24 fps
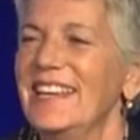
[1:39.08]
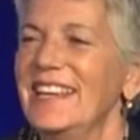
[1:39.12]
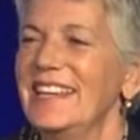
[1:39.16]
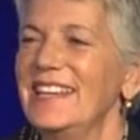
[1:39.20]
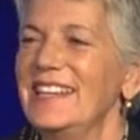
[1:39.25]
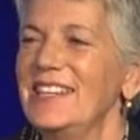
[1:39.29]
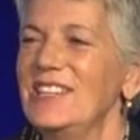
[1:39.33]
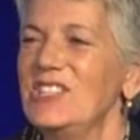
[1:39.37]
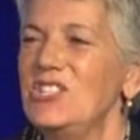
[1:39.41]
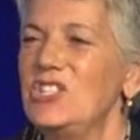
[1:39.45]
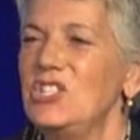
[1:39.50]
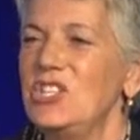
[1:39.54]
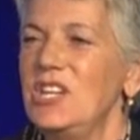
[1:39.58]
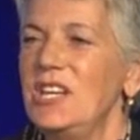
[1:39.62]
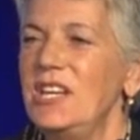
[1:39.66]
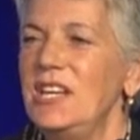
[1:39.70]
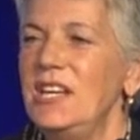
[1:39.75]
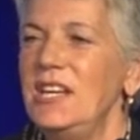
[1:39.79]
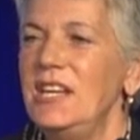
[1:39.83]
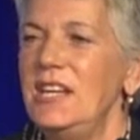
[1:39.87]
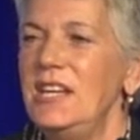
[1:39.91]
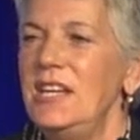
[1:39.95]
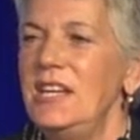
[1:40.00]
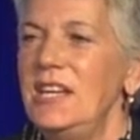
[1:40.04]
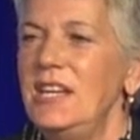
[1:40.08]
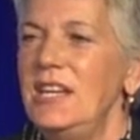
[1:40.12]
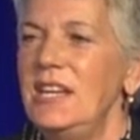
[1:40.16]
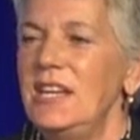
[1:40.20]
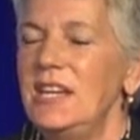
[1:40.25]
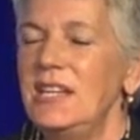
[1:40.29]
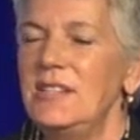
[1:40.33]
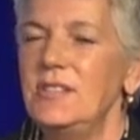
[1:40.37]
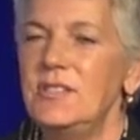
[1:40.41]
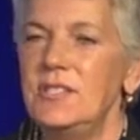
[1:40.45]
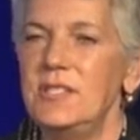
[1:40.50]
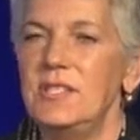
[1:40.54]
she,
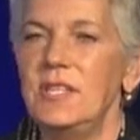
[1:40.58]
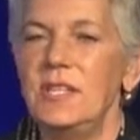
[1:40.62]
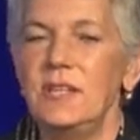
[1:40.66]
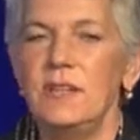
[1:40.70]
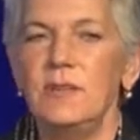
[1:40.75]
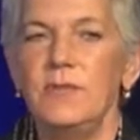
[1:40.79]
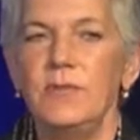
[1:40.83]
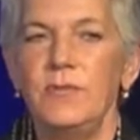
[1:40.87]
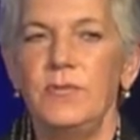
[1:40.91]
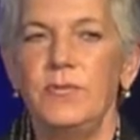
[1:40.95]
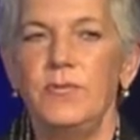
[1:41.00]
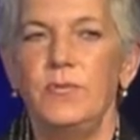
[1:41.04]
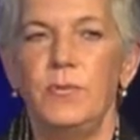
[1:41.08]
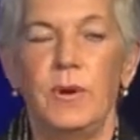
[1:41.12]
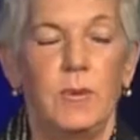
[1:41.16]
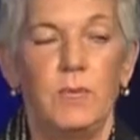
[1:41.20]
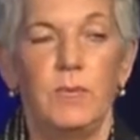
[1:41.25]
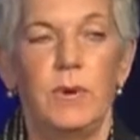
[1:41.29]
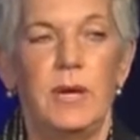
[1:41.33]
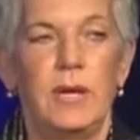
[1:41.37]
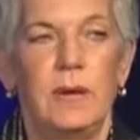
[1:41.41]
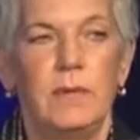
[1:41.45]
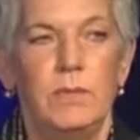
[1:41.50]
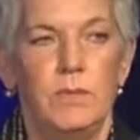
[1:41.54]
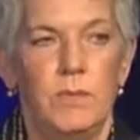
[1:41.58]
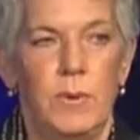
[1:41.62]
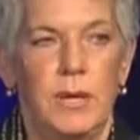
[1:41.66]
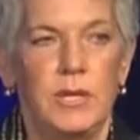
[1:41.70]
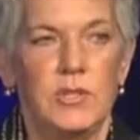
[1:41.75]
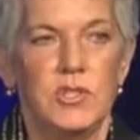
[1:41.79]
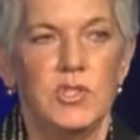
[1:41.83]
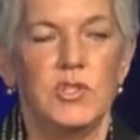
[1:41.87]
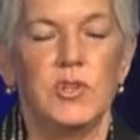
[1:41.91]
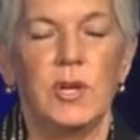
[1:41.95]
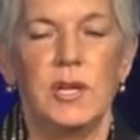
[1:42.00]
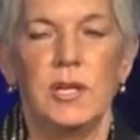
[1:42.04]
instead of, we went
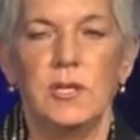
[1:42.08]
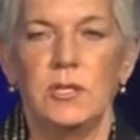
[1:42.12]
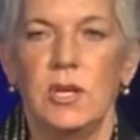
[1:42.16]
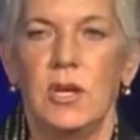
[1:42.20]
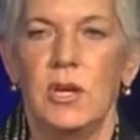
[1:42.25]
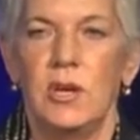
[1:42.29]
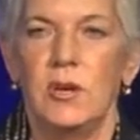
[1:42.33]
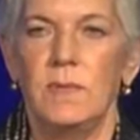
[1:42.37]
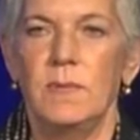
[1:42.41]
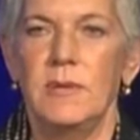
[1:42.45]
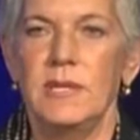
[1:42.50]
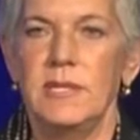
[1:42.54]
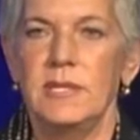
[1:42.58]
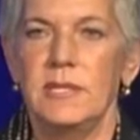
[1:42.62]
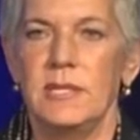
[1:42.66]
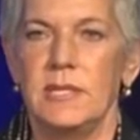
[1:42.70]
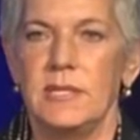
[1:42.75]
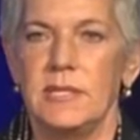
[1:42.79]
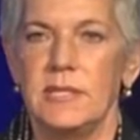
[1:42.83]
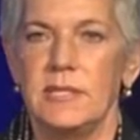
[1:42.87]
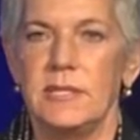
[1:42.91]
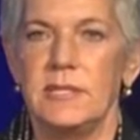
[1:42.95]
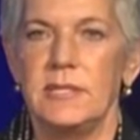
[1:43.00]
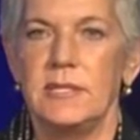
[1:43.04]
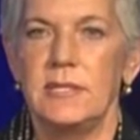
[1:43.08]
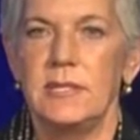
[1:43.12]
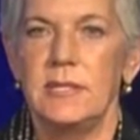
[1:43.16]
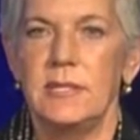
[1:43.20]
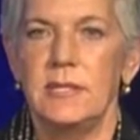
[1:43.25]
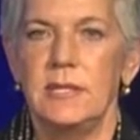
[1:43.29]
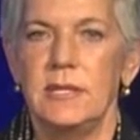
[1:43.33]
straight to homelessness,